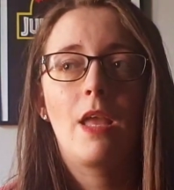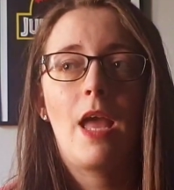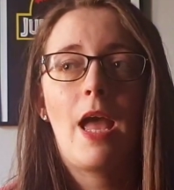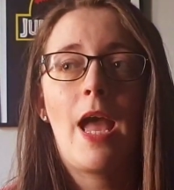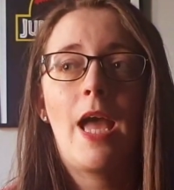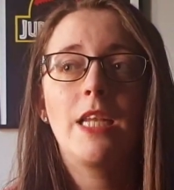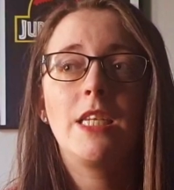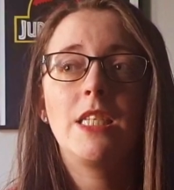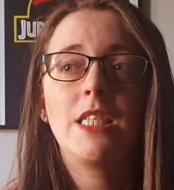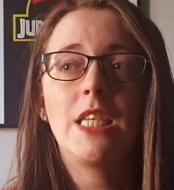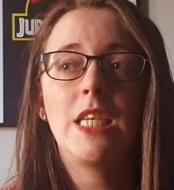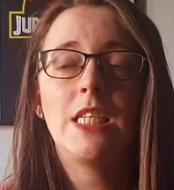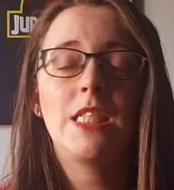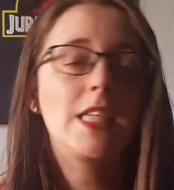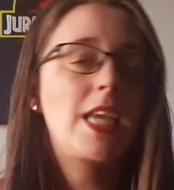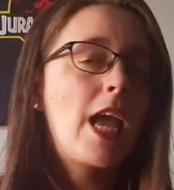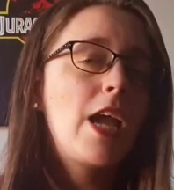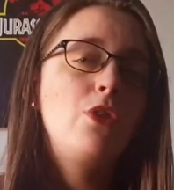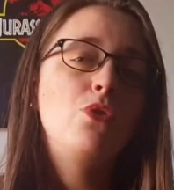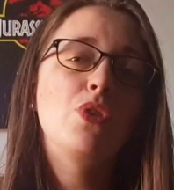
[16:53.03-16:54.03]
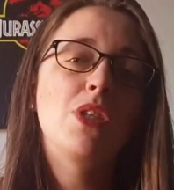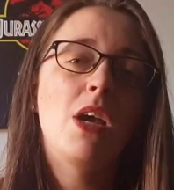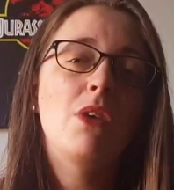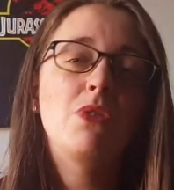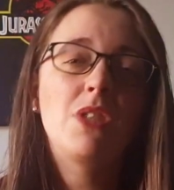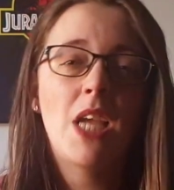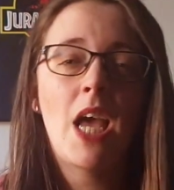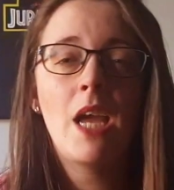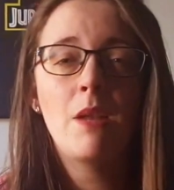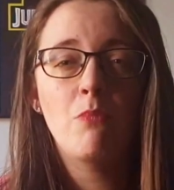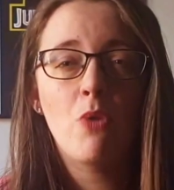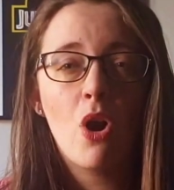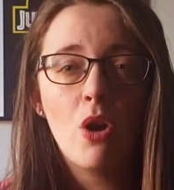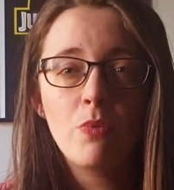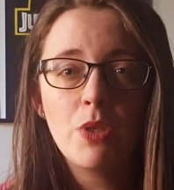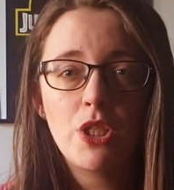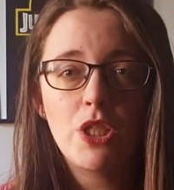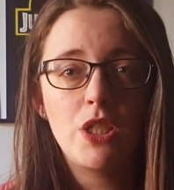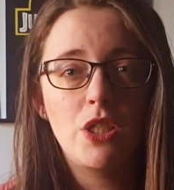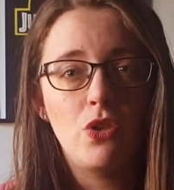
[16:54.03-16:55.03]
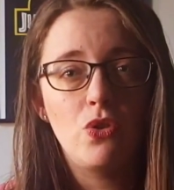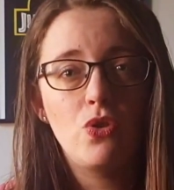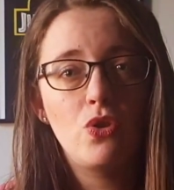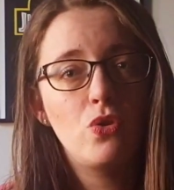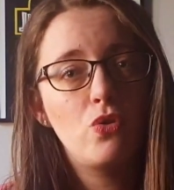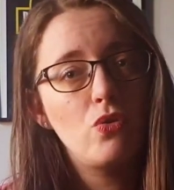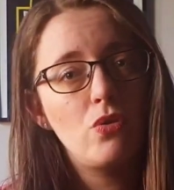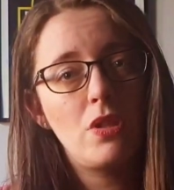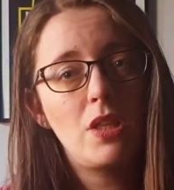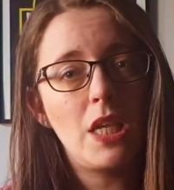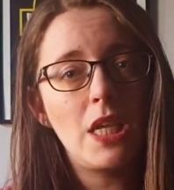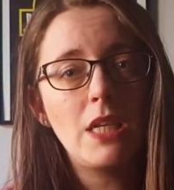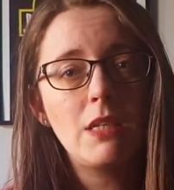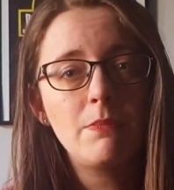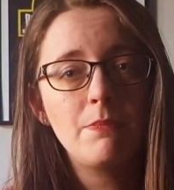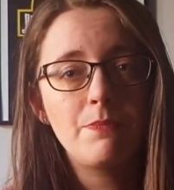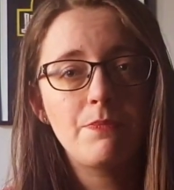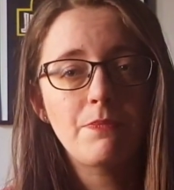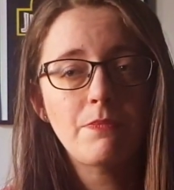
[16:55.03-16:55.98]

And it's getting us outside more, which is another good thing.